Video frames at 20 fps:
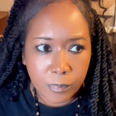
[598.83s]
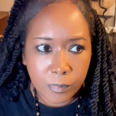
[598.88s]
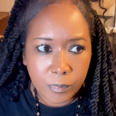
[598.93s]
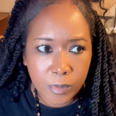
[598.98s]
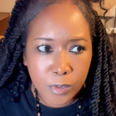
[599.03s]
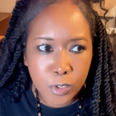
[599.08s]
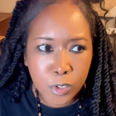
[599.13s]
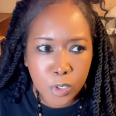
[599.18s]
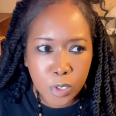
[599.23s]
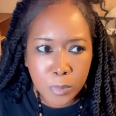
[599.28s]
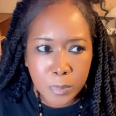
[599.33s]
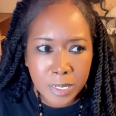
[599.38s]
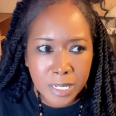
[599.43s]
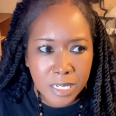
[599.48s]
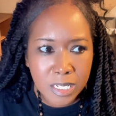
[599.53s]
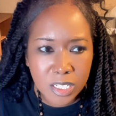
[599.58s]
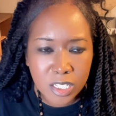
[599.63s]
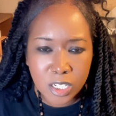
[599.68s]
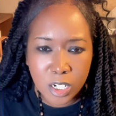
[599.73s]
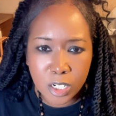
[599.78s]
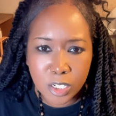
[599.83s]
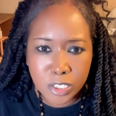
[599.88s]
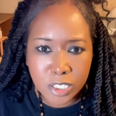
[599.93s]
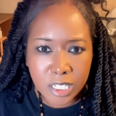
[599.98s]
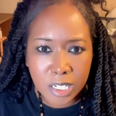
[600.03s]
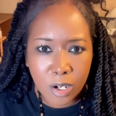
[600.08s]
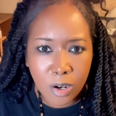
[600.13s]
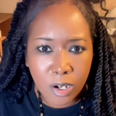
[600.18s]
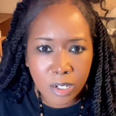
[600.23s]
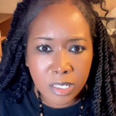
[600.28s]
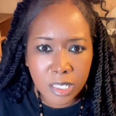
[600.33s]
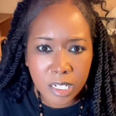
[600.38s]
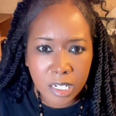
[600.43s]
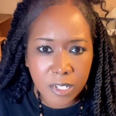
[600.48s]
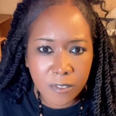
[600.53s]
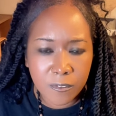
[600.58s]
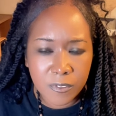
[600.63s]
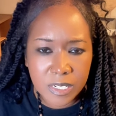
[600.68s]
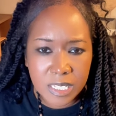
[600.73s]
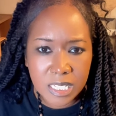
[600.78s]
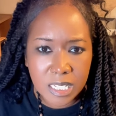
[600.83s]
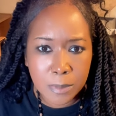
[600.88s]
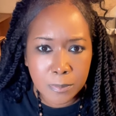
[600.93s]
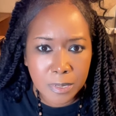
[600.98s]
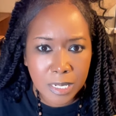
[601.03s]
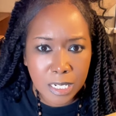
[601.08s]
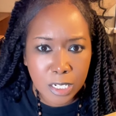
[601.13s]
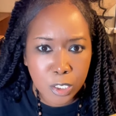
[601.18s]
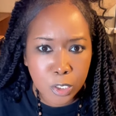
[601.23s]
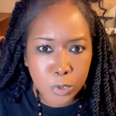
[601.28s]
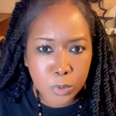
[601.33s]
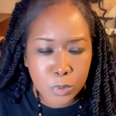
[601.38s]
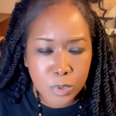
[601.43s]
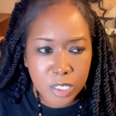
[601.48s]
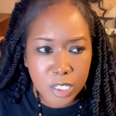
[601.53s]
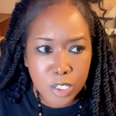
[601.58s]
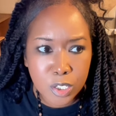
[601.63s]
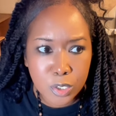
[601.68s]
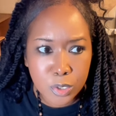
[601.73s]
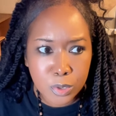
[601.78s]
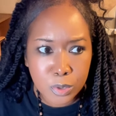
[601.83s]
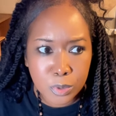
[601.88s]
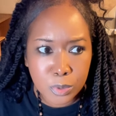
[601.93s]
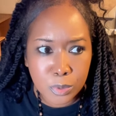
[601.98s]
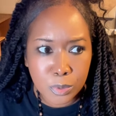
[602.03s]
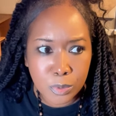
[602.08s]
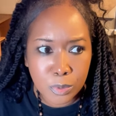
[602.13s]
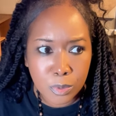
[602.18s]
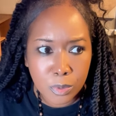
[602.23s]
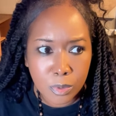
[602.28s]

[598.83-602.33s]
You could be searching or looking for something new to do